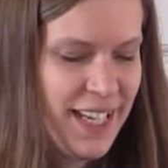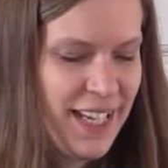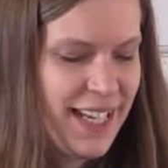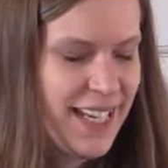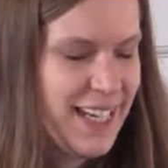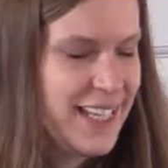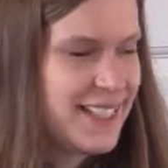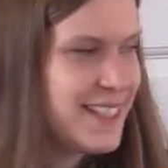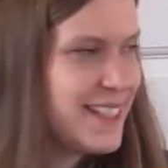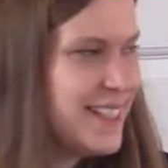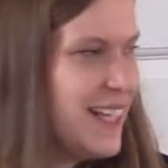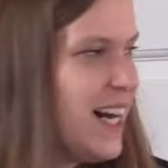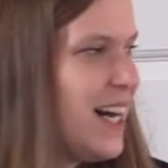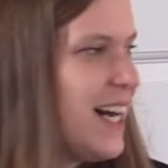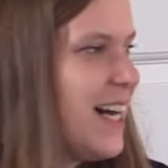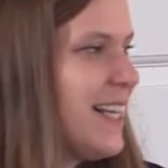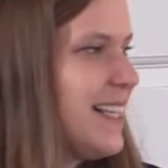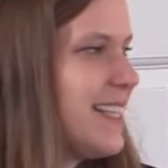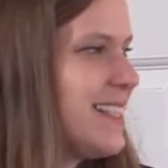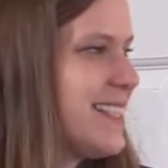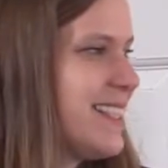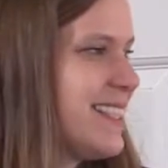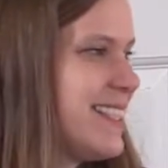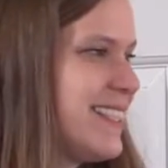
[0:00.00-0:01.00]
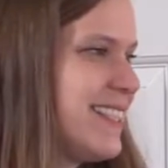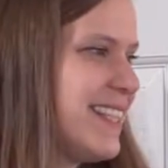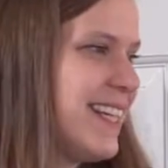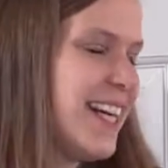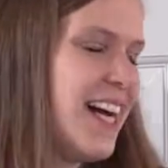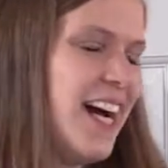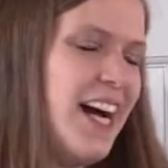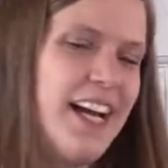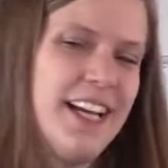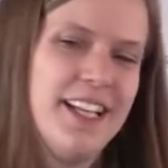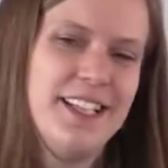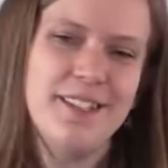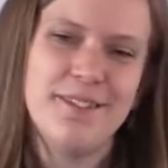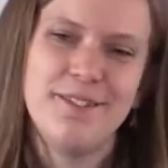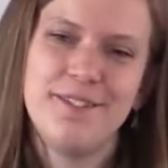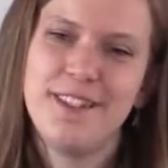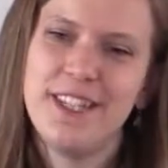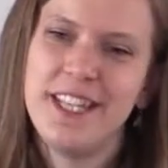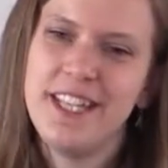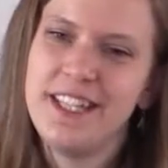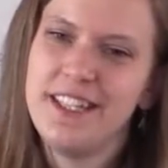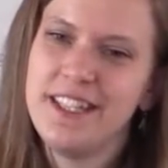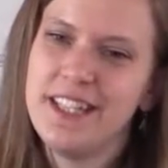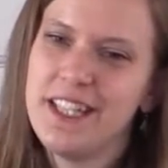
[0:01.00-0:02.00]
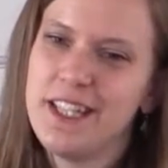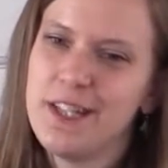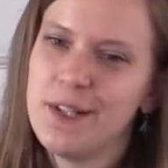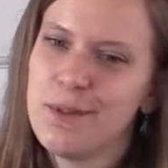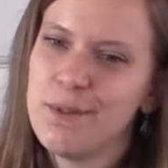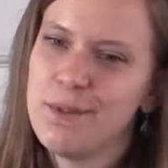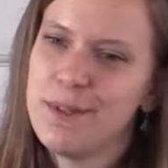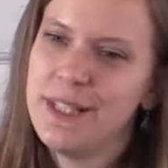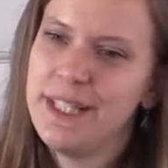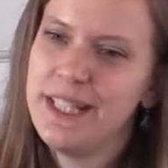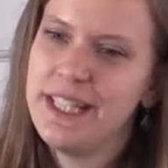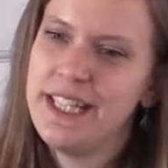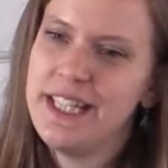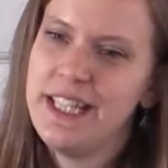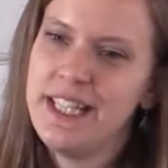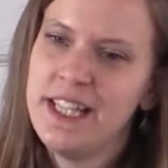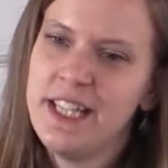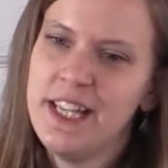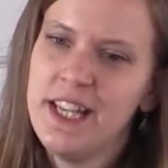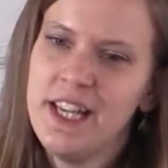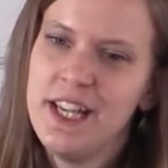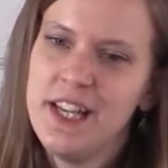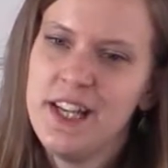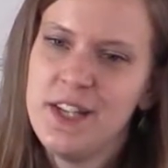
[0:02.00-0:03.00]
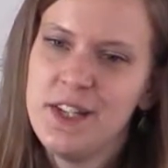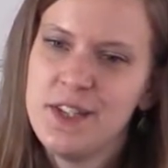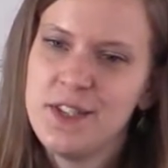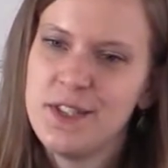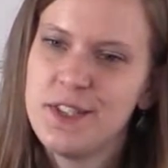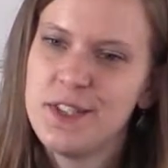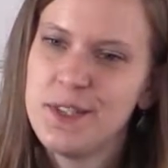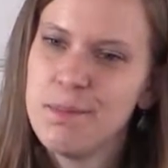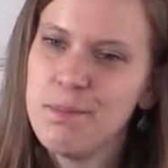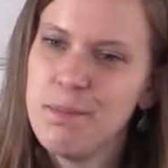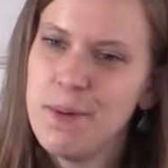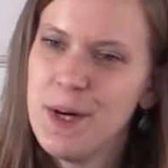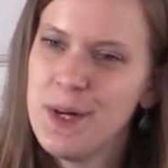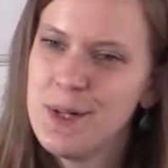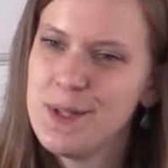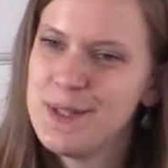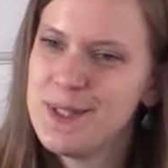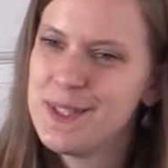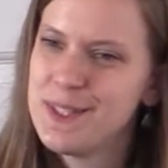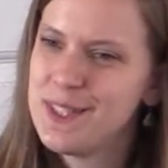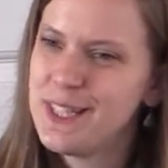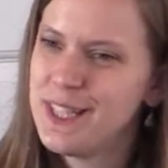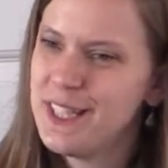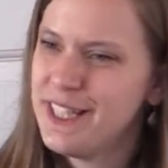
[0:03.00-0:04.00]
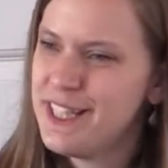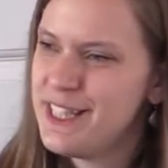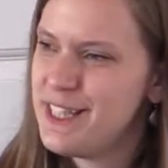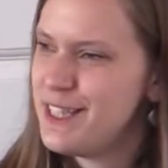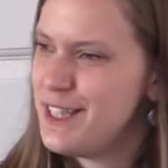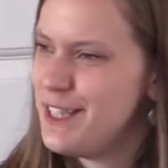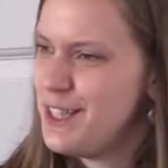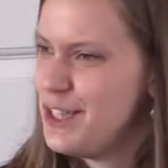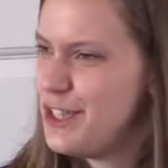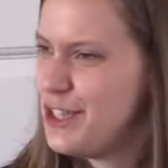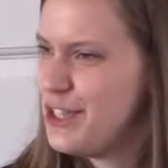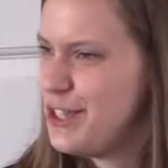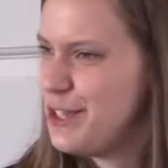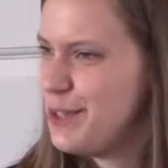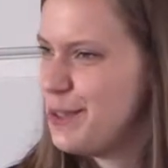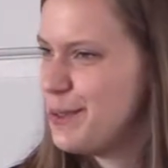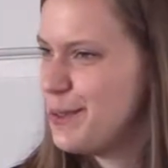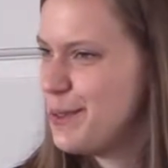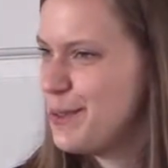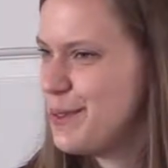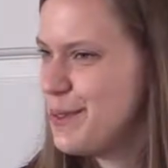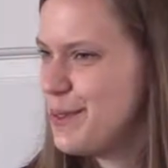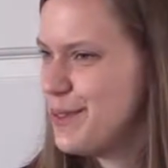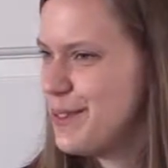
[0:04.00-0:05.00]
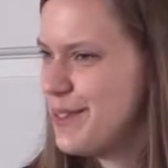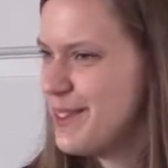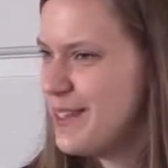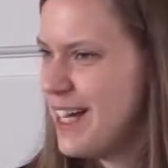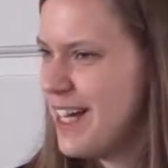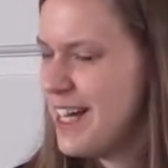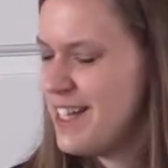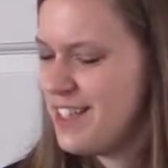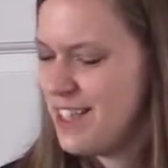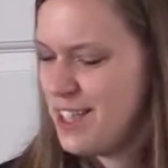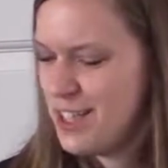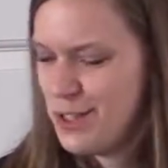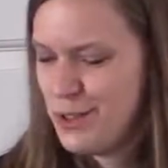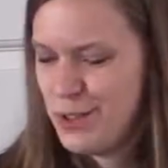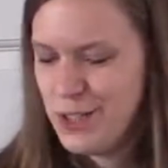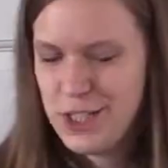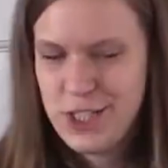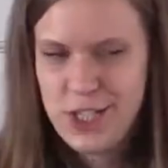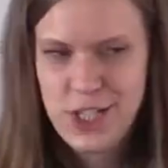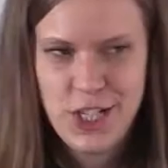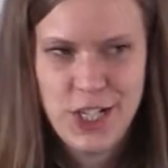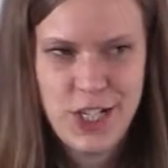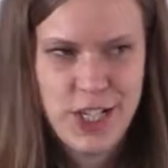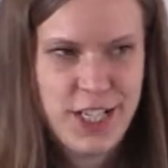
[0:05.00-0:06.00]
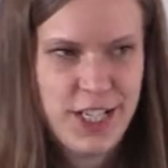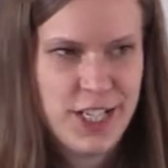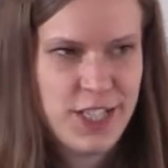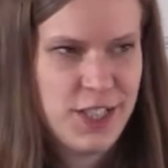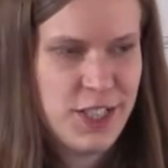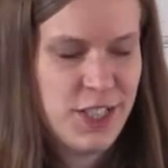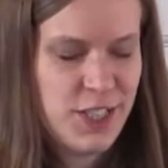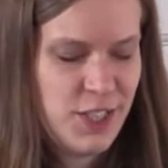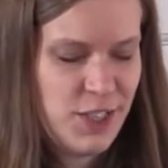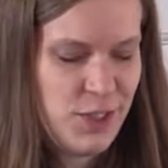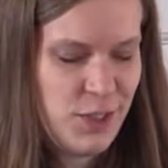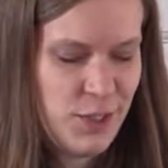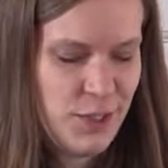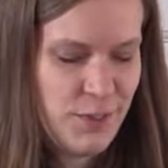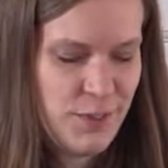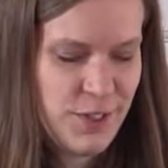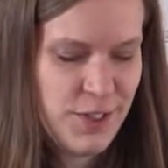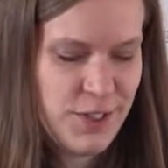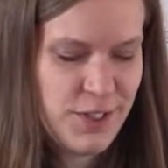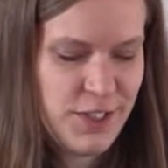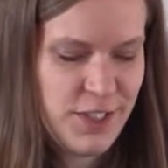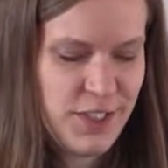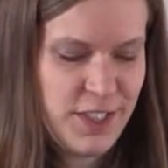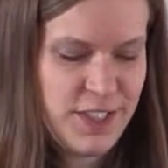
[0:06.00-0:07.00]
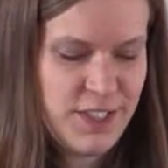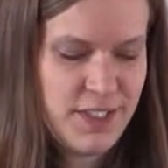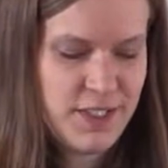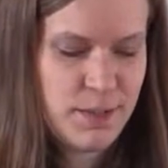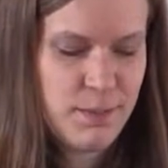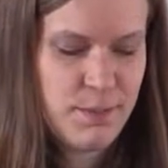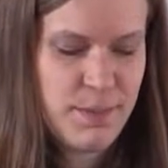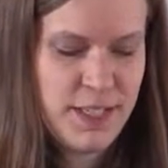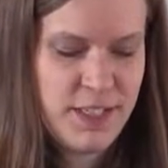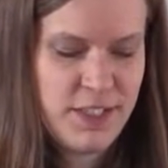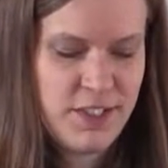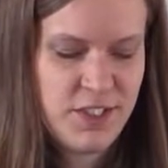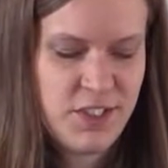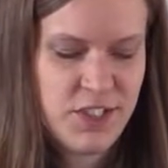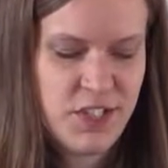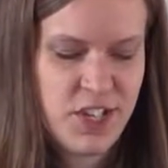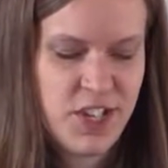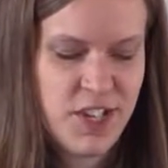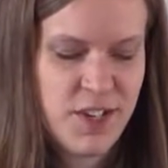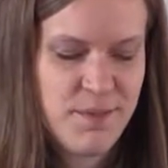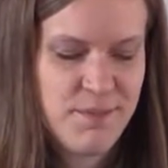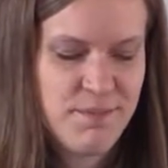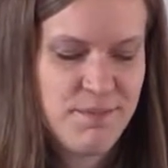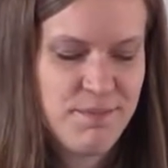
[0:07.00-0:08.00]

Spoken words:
It's not the kind of thing that you're really supposed to listen to as a Unitarian Universalist minister.